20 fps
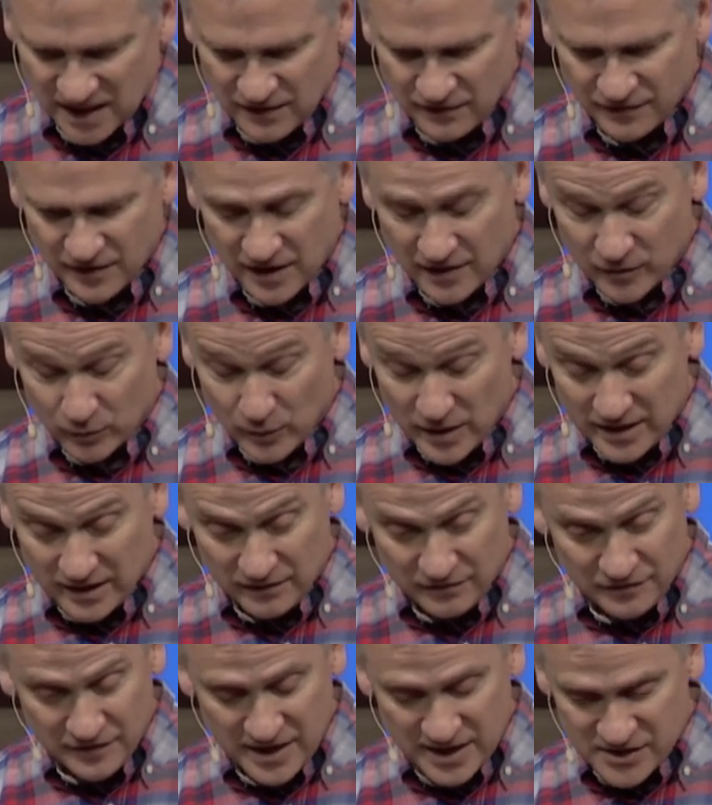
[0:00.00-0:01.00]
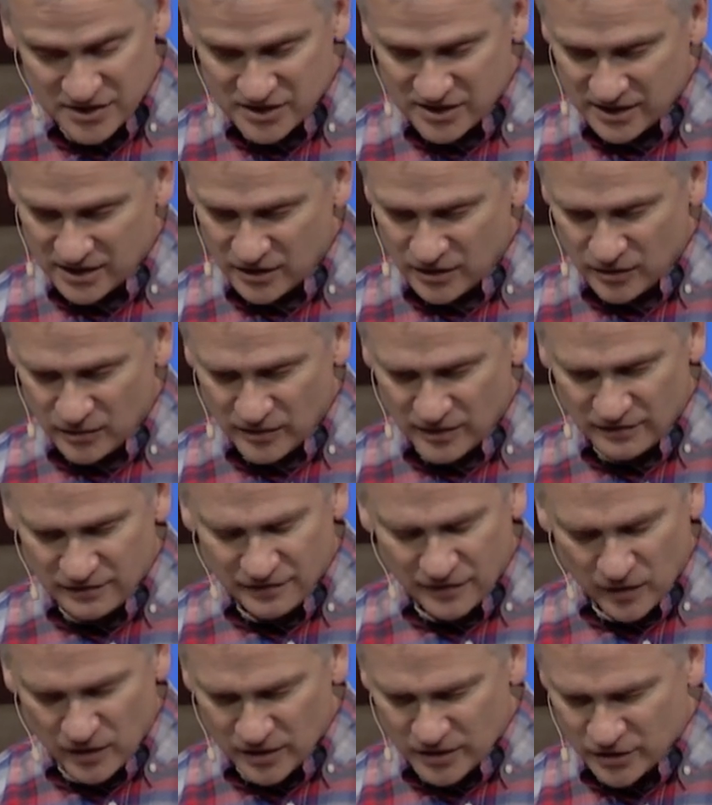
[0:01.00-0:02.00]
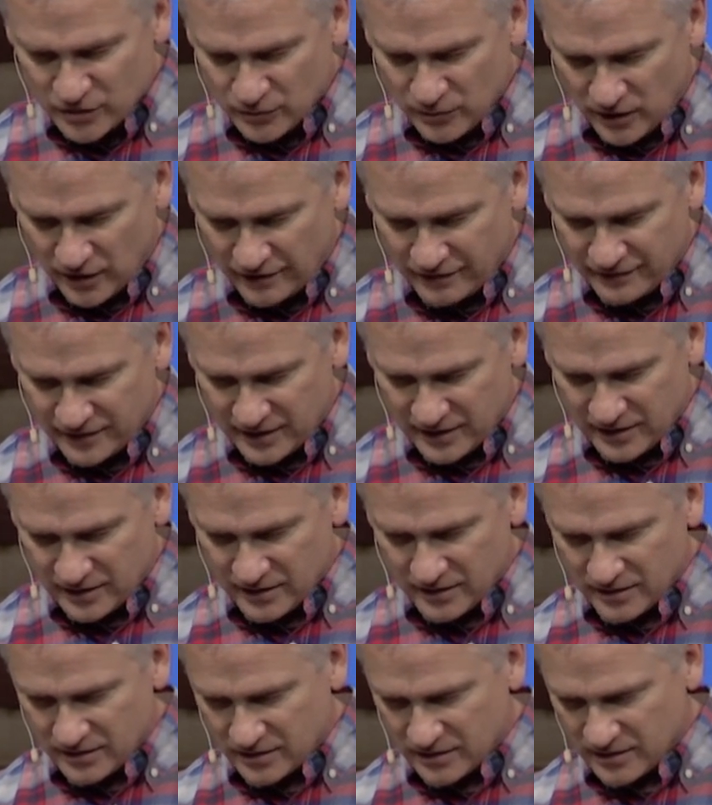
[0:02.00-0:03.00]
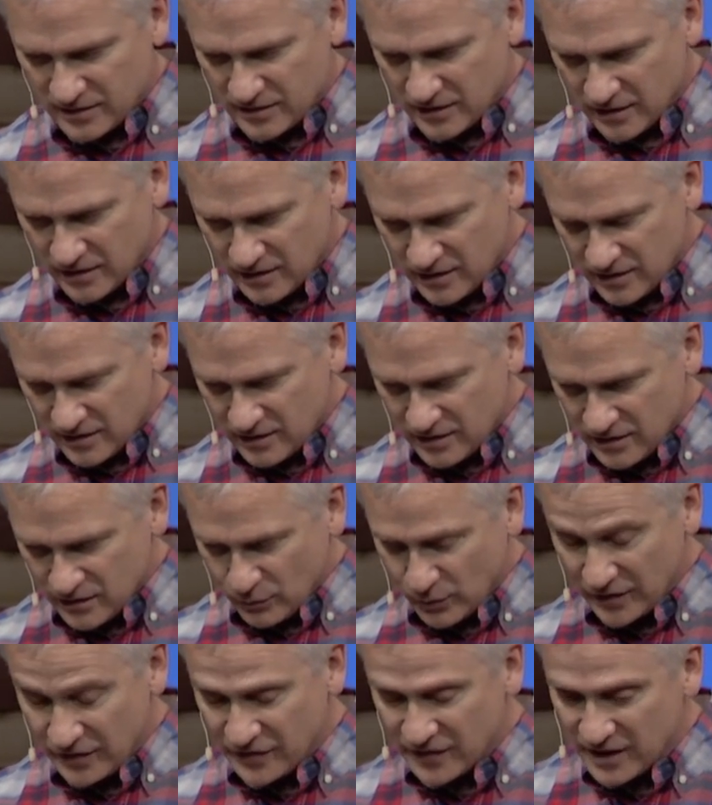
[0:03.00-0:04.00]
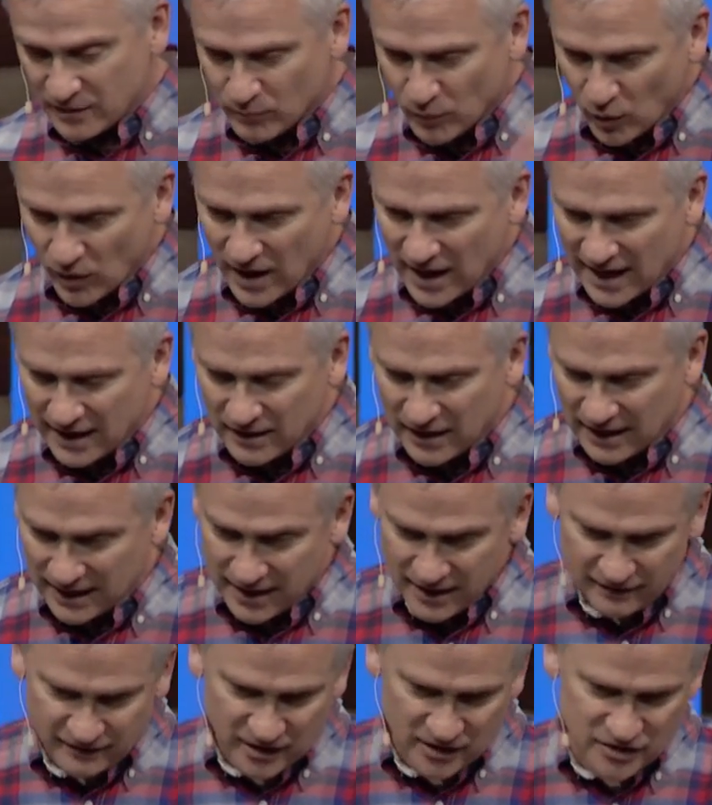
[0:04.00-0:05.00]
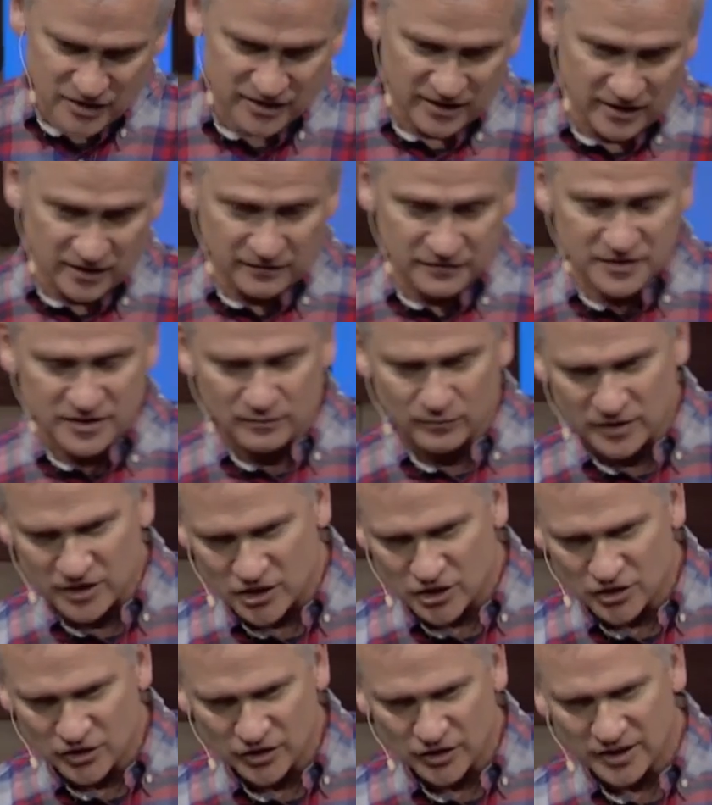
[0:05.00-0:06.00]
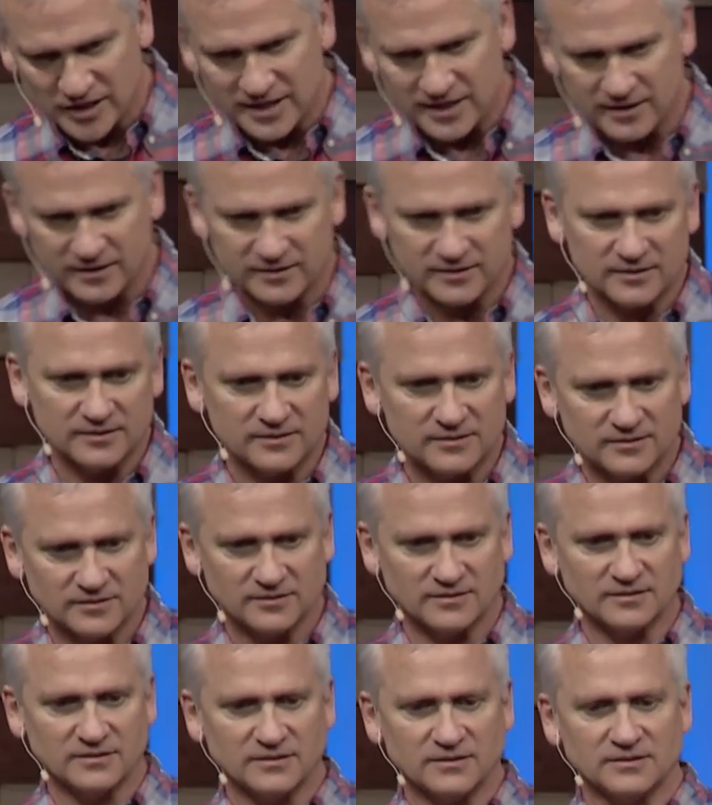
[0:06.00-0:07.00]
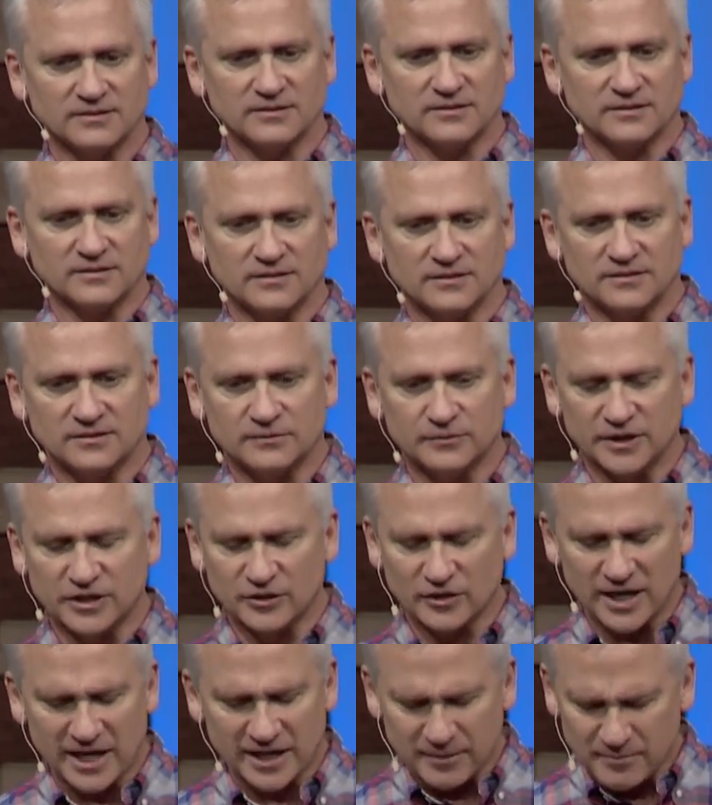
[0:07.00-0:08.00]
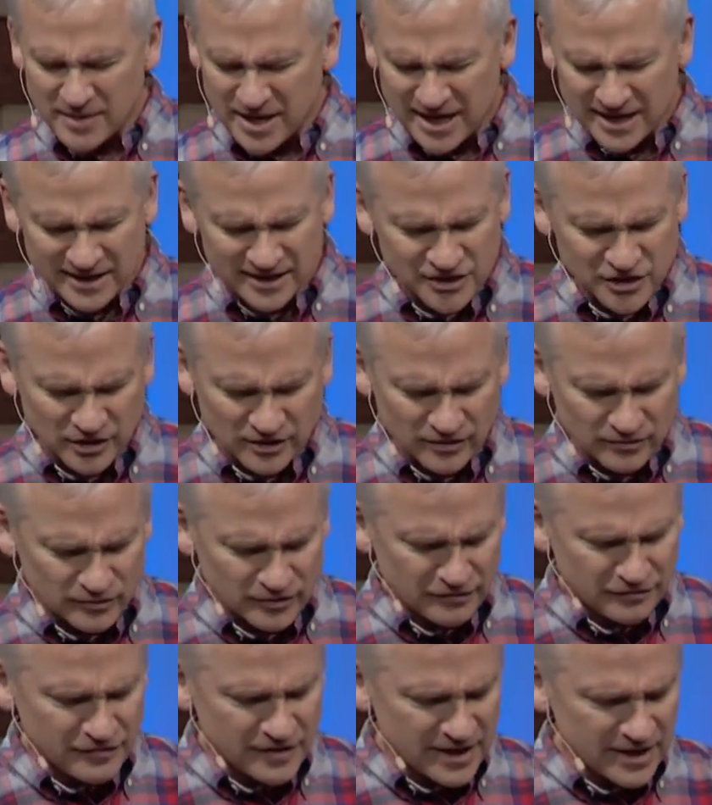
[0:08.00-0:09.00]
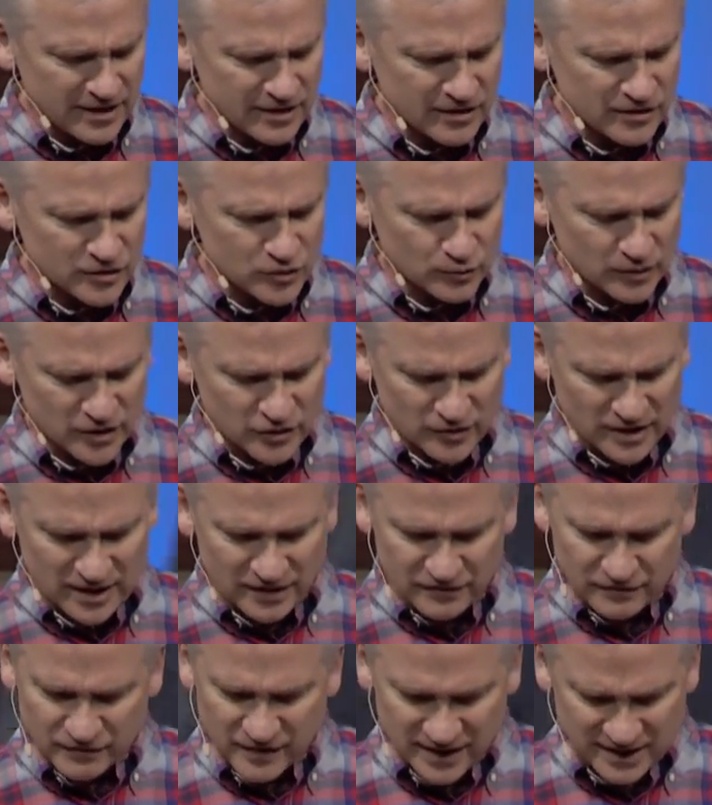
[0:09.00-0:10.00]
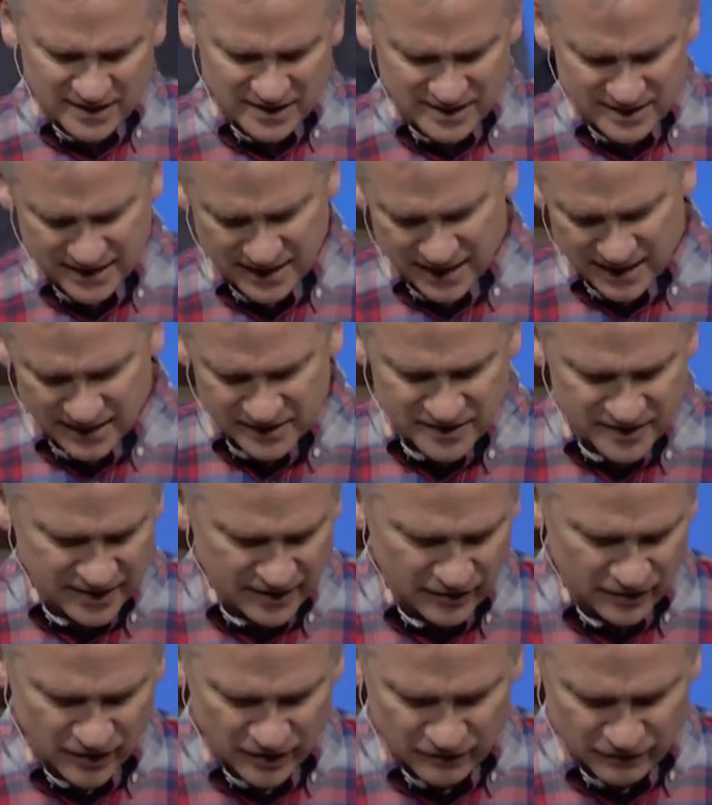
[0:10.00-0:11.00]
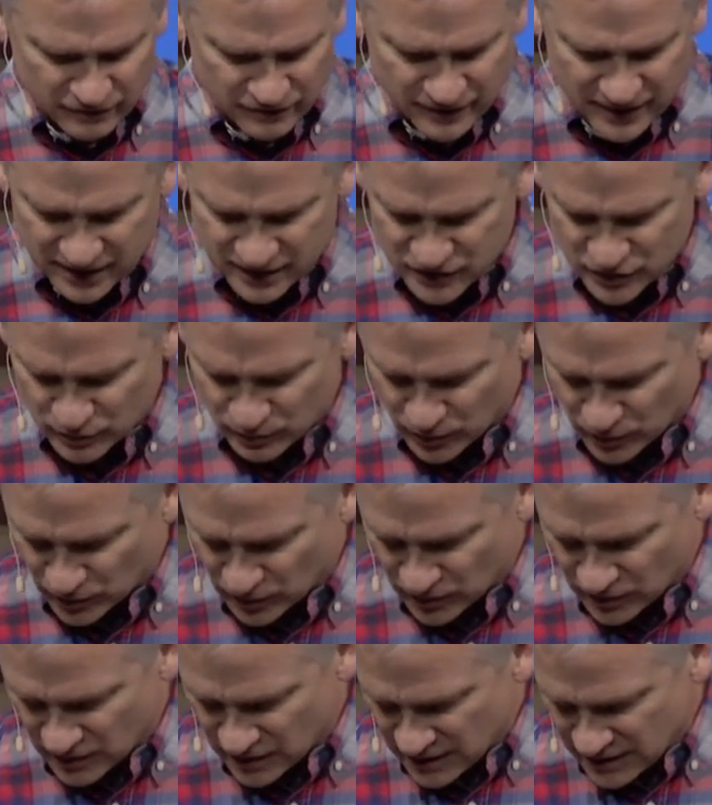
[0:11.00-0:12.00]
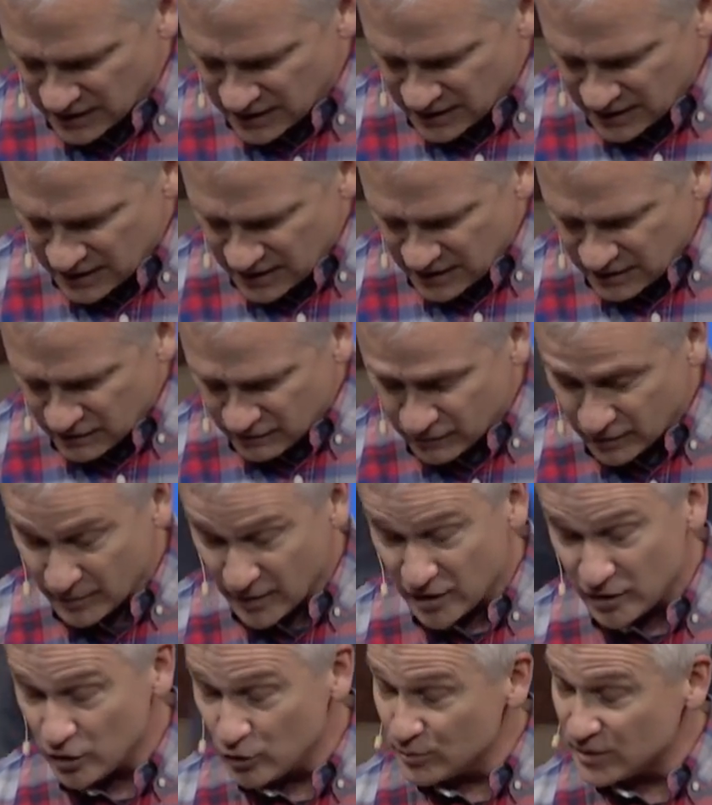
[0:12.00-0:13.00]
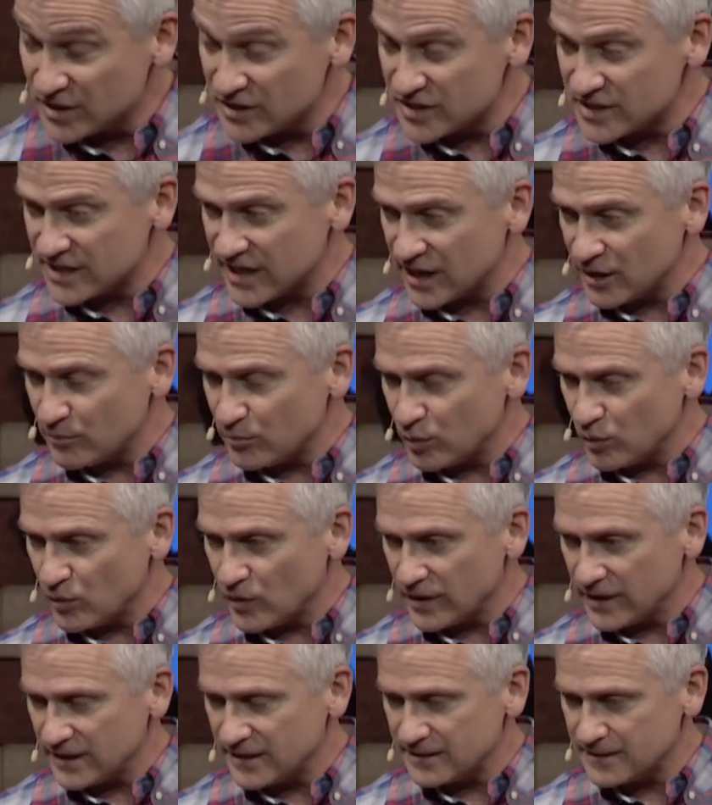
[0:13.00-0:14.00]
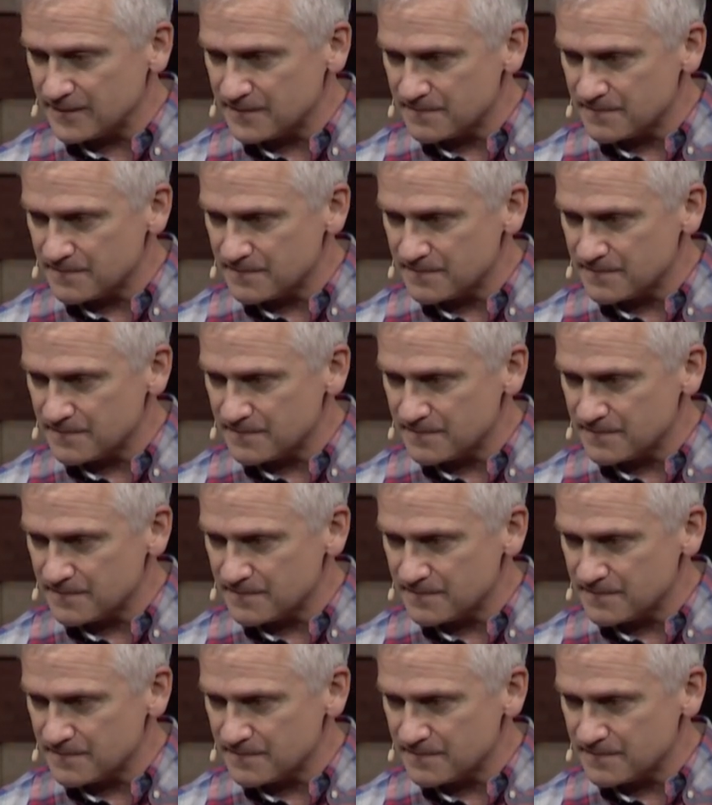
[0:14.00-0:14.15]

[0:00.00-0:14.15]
Father, we confess to you that far too often we think more highly of ourselves than we should. We try to manage our own affairs. We try to fix things that are unfixable from a human standpoint.